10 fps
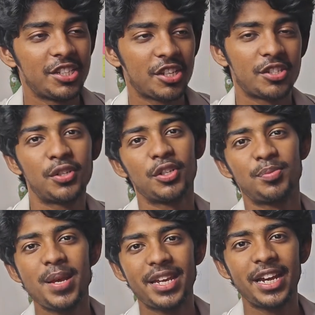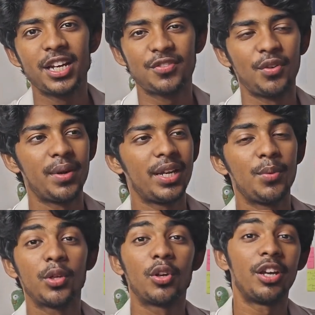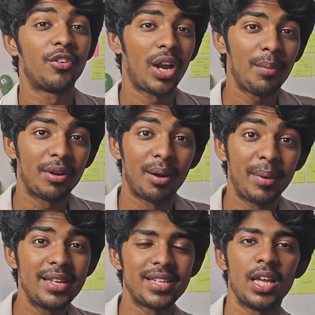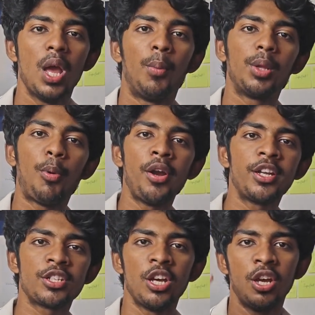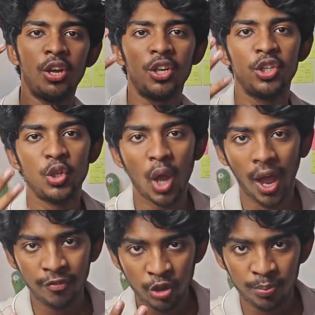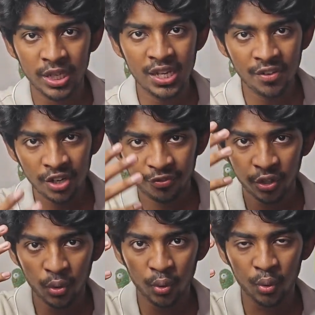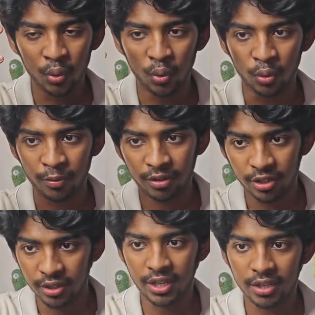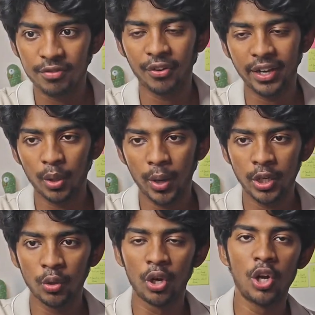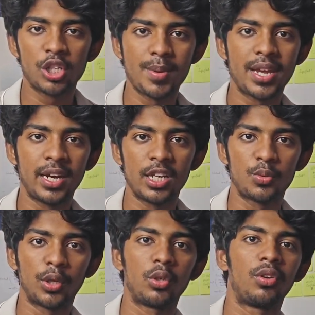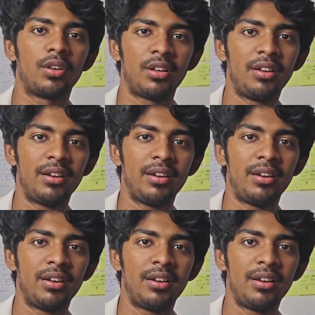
teaches us to speak English fluently without learning grammar, amazing. But the point is, you have to, even if you find a way to learn to speak English without